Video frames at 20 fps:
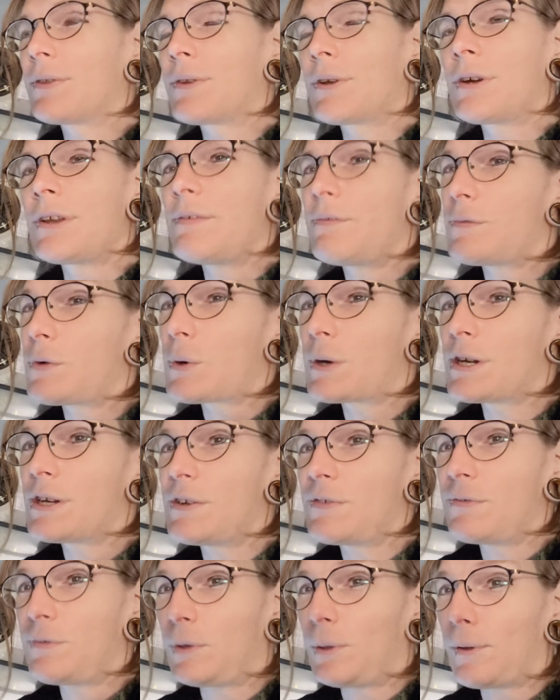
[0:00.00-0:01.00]
34-ish
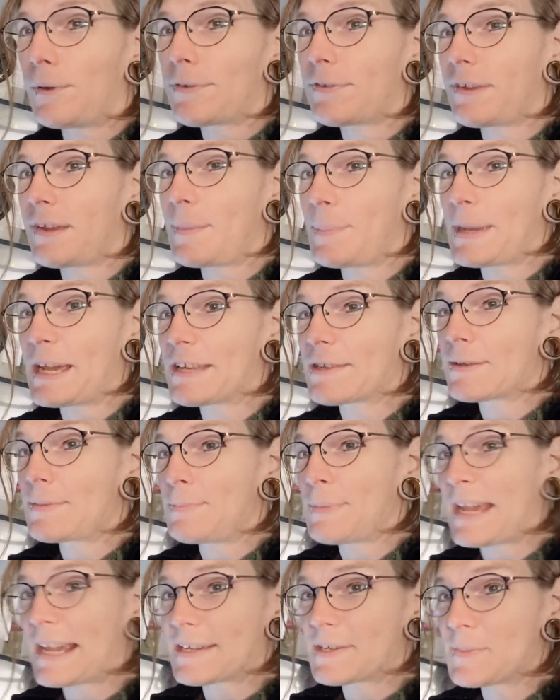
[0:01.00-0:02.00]
volts at
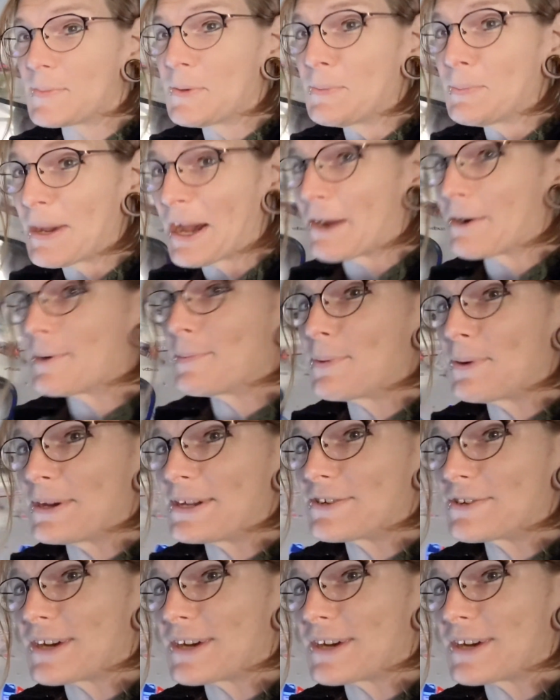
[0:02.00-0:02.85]
maximum power point